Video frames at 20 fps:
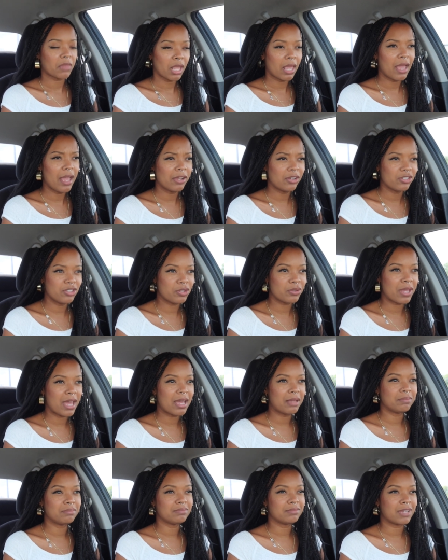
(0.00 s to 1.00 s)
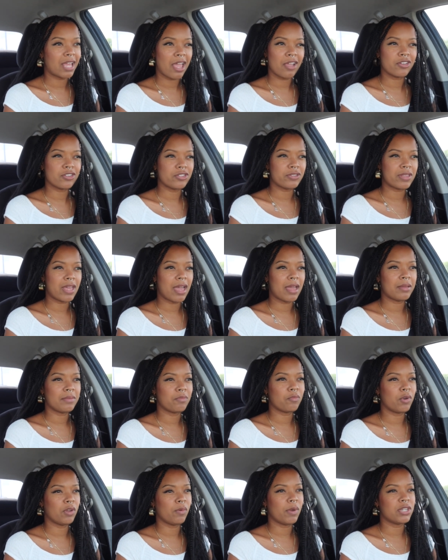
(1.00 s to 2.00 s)
I could do that. I could do that.
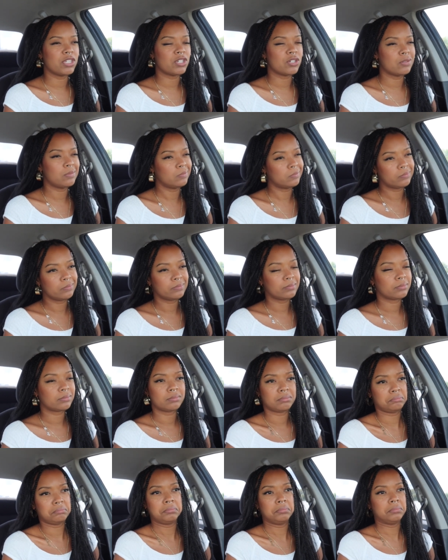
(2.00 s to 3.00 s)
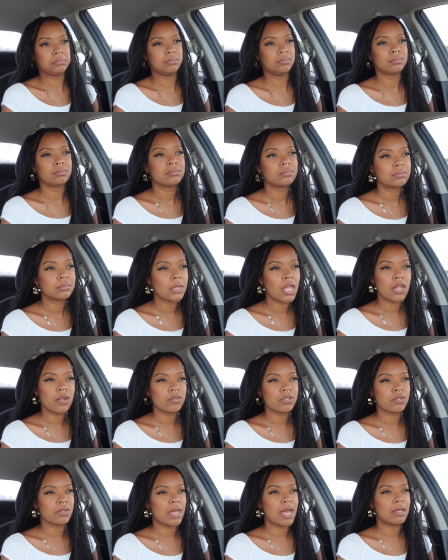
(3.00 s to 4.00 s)
And what do I do? I
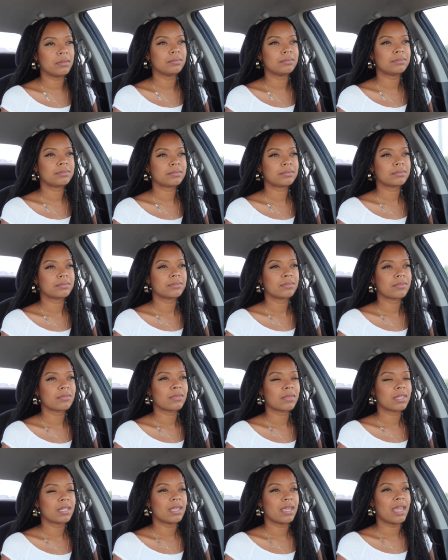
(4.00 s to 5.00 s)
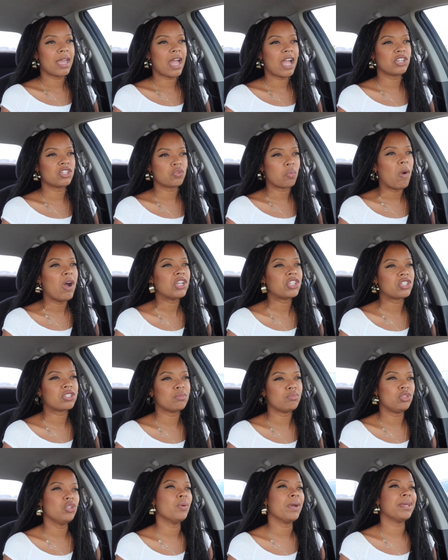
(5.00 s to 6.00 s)
don't do that. I just watch
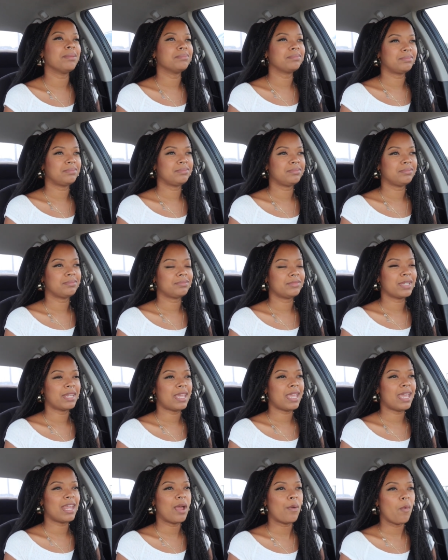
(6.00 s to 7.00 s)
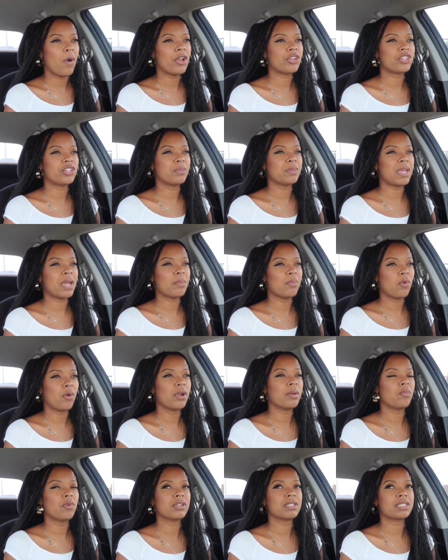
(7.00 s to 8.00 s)
them do it. And I watch them get
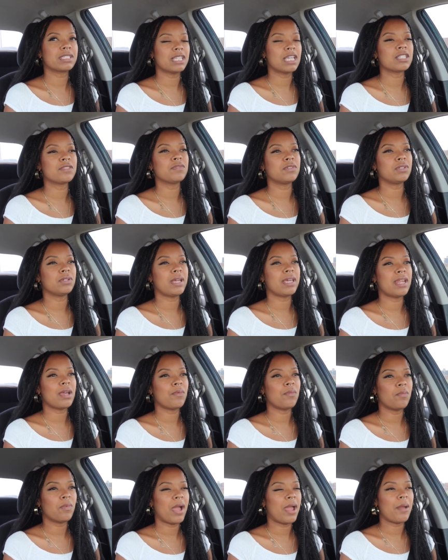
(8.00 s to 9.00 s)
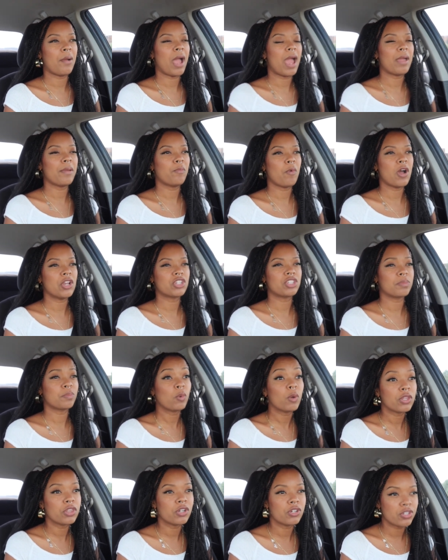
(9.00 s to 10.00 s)
more and more successful. And I, I, I watch
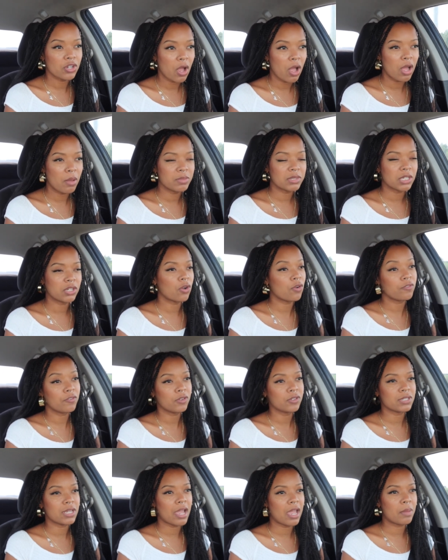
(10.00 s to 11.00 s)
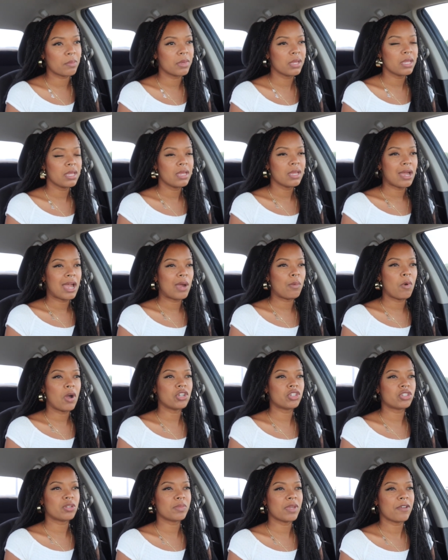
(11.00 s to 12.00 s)
them quit their jobs and go full time. I
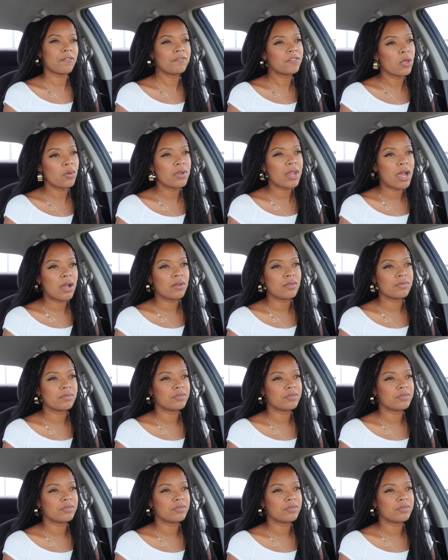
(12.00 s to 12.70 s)
watch them get flown out